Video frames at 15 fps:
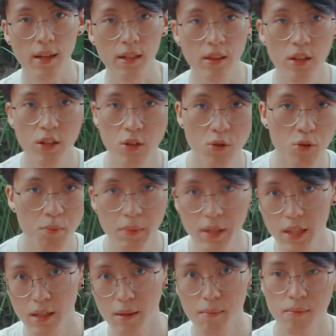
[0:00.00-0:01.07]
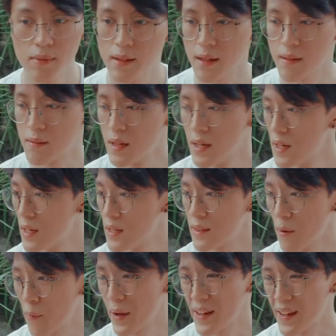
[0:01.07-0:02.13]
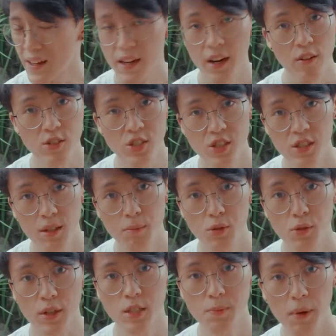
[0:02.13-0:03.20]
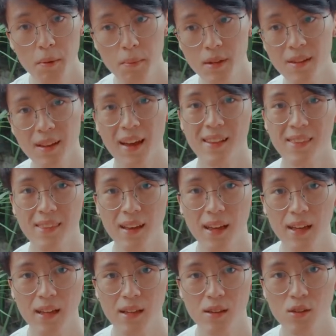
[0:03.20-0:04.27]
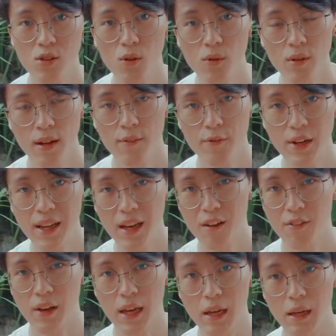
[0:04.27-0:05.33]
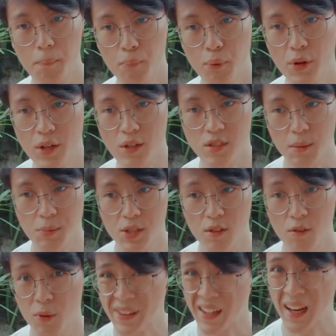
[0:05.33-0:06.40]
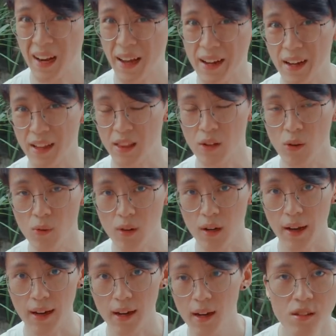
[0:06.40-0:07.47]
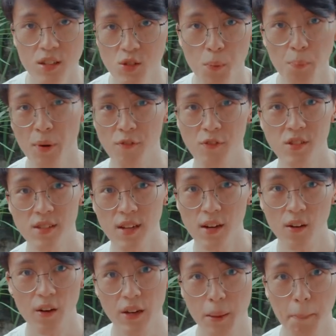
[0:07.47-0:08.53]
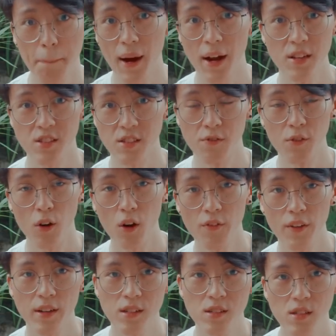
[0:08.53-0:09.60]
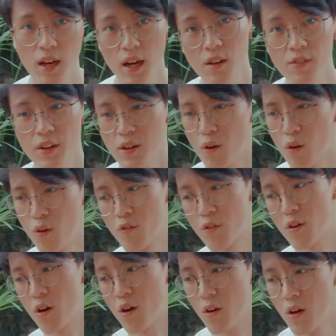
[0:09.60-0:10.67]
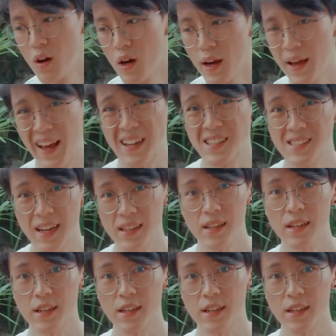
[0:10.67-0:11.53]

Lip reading: a new medium. Then that way it encourages them to experiment, and they don't really have a preconception of what they like and don't like. There's no preference there or any bias involved, and it's kind of an overall exciting